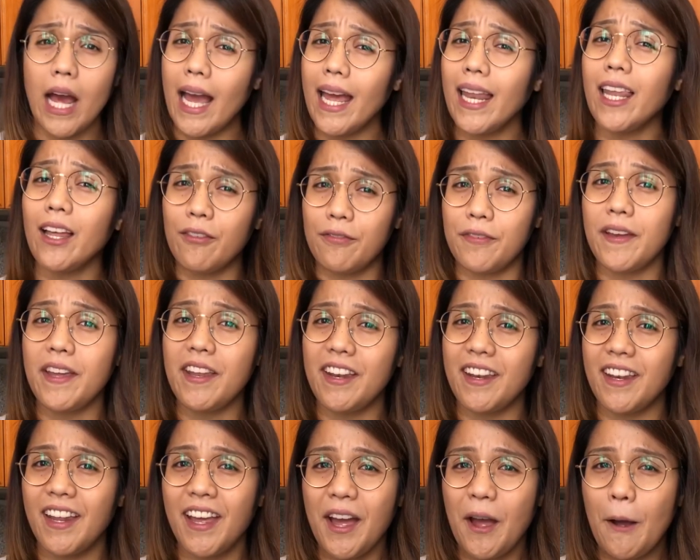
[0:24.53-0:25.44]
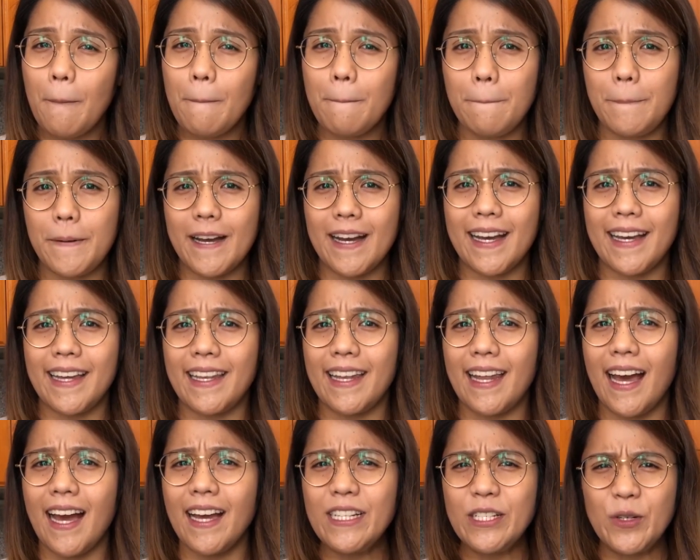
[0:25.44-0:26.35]
I love it, but
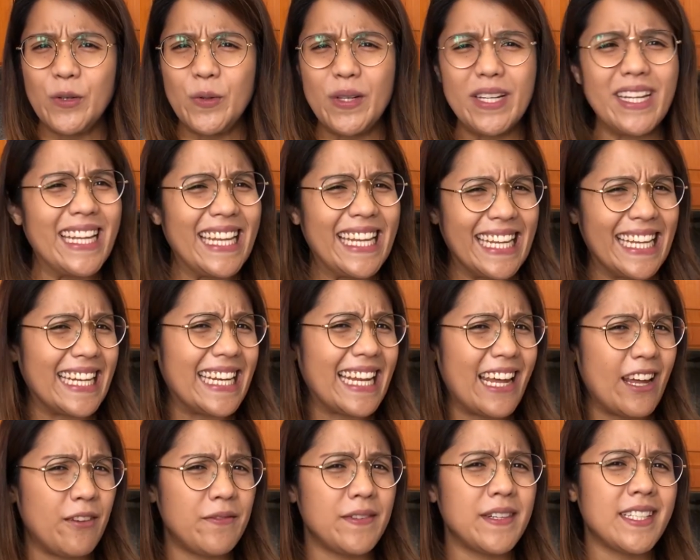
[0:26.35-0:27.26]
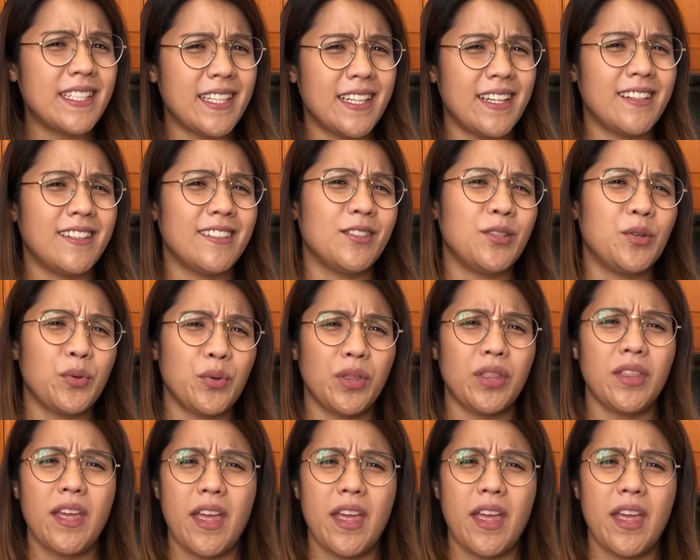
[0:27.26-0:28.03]
I don't eat every single